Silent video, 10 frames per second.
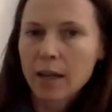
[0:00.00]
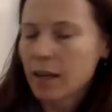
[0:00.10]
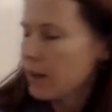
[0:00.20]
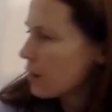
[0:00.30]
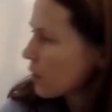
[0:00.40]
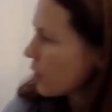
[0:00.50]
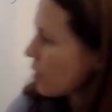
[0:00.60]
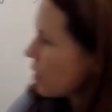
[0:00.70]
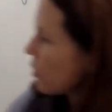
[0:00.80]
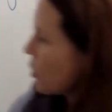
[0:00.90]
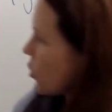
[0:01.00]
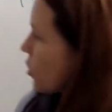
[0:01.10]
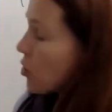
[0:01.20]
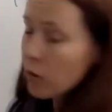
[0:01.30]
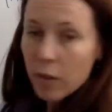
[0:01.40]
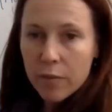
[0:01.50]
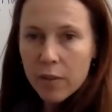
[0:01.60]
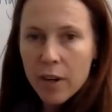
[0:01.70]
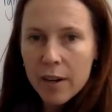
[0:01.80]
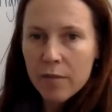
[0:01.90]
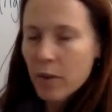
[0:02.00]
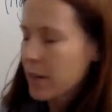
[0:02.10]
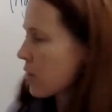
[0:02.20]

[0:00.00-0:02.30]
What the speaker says: and you can do it a variety of ways.